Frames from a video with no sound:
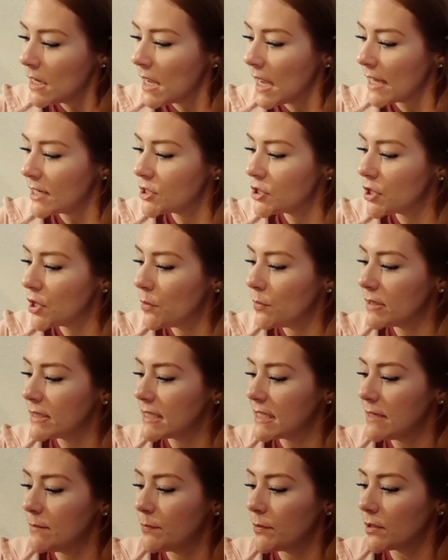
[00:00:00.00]
As you're going
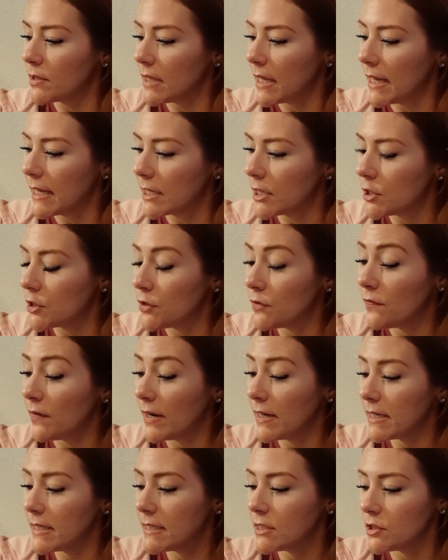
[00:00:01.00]
deeper, like your
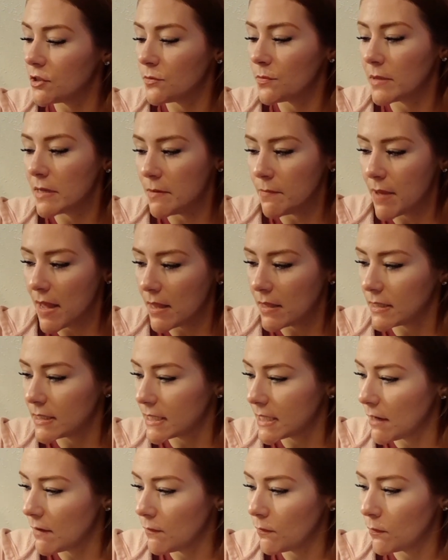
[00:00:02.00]
finances being balanced
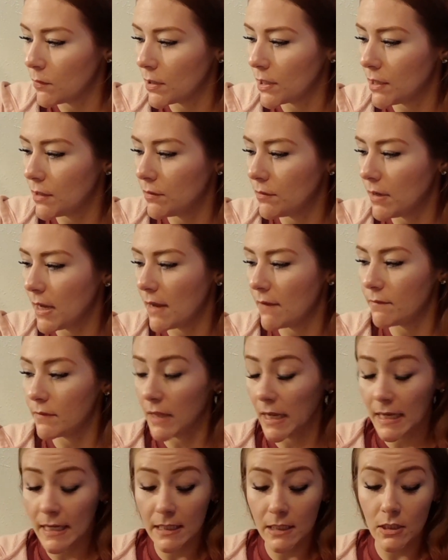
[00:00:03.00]
out for you.
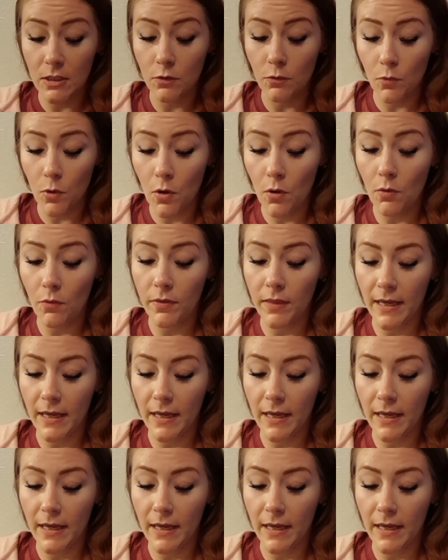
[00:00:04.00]
Like it's growth.